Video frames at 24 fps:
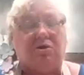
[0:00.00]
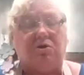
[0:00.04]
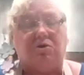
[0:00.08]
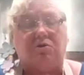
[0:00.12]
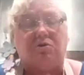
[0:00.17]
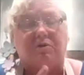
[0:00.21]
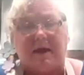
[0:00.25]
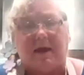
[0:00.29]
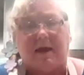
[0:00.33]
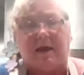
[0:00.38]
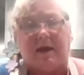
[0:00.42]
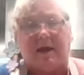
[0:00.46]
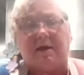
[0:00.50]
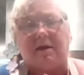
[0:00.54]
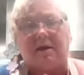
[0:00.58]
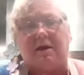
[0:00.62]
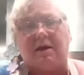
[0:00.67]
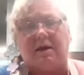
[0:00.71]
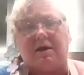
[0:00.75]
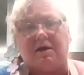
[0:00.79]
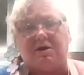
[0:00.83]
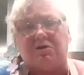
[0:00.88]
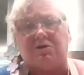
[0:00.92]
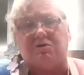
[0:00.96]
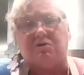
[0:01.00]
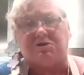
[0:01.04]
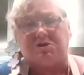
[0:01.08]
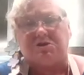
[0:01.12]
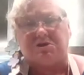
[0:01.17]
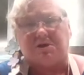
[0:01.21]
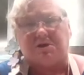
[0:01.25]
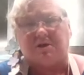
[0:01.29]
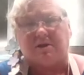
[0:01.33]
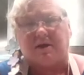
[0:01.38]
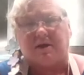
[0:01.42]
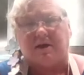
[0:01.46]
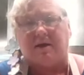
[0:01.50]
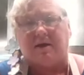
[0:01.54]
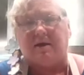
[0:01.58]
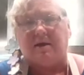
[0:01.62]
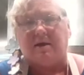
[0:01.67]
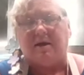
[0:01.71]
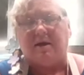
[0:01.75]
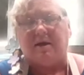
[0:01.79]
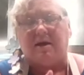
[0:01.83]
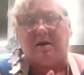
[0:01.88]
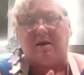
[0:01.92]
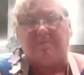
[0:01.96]
You cannot do
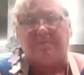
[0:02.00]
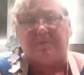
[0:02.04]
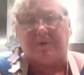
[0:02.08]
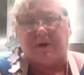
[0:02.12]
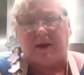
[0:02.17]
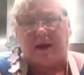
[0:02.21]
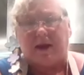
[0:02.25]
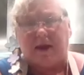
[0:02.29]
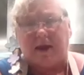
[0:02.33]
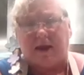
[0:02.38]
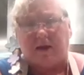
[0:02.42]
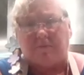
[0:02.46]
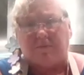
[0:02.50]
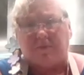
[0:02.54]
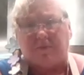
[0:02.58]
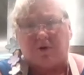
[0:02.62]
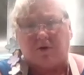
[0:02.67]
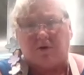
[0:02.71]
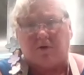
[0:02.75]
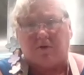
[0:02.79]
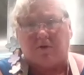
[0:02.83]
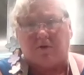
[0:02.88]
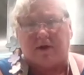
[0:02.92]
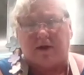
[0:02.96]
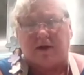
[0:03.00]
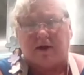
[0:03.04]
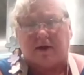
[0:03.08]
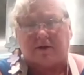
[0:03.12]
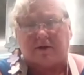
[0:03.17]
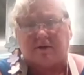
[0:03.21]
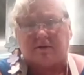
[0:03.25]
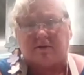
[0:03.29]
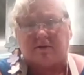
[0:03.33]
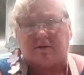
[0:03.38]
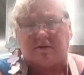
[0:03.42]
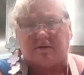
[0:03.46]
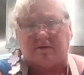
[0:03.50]
chili and put hamburger in it